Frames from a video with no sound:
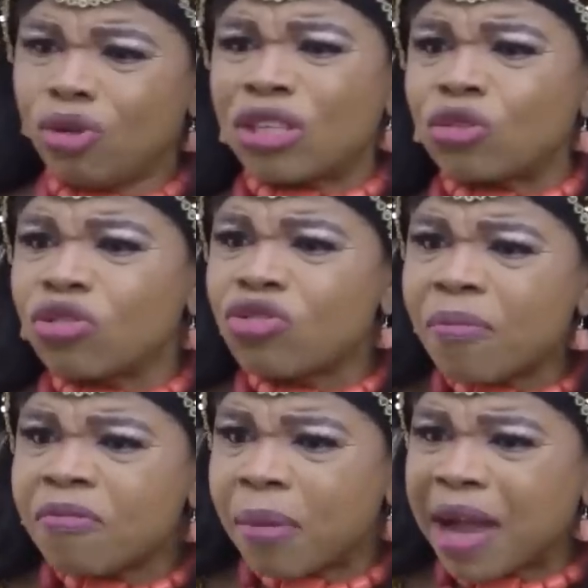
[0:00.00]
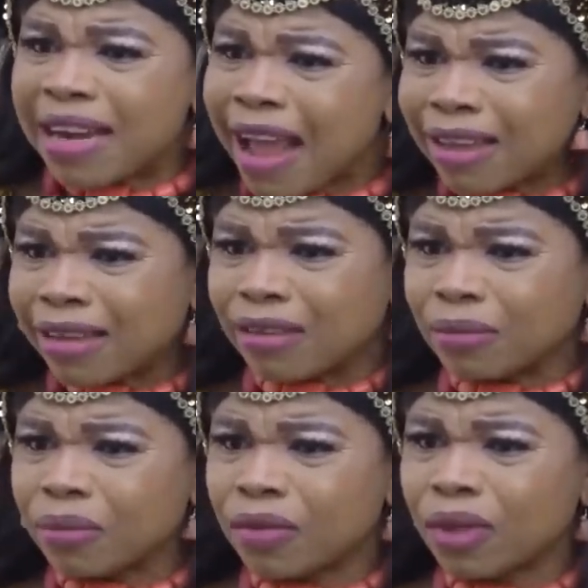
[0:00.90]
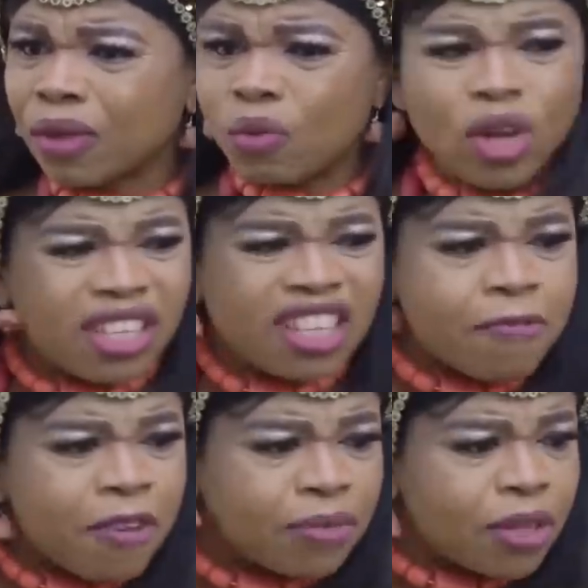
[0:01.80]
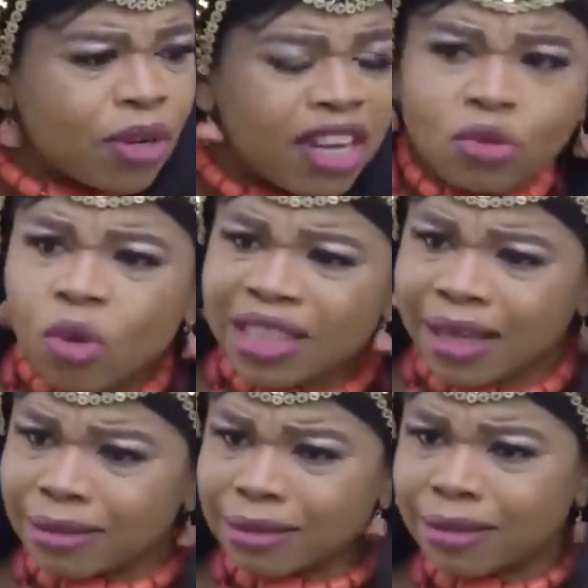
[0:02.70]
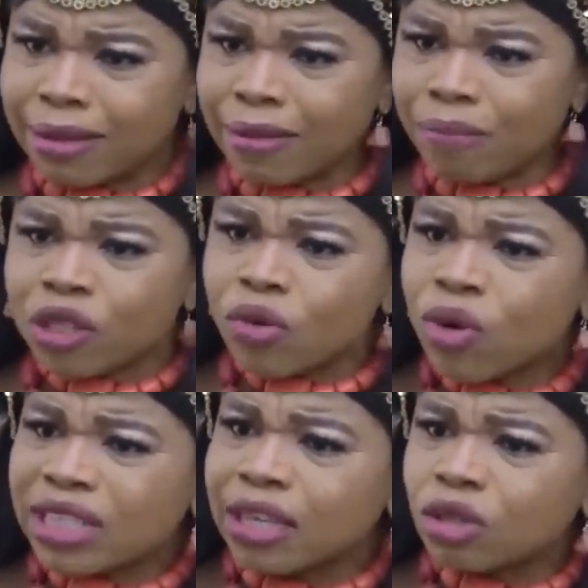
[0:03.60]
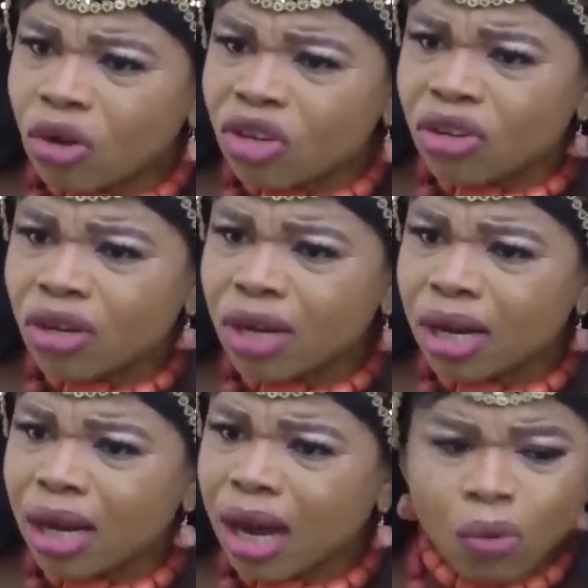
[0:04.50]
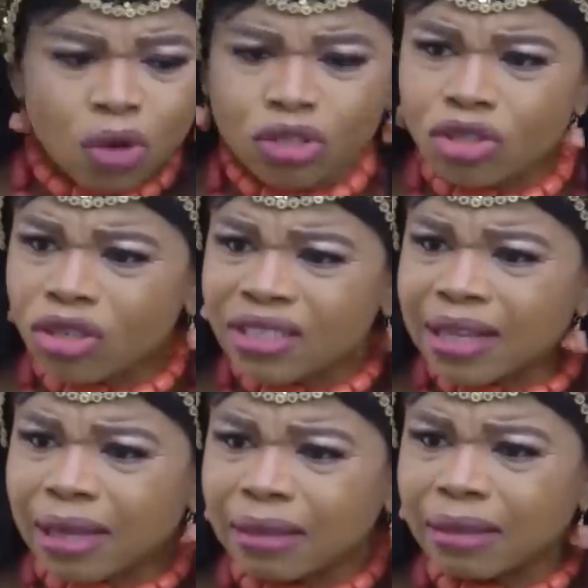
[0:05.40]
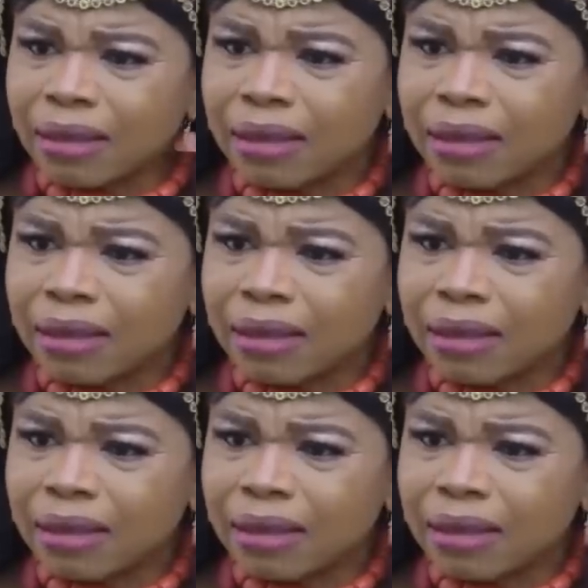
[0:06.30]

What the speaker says: You are too dumb for my liking. What's the difference between the two things? Between what I told you and what you just said?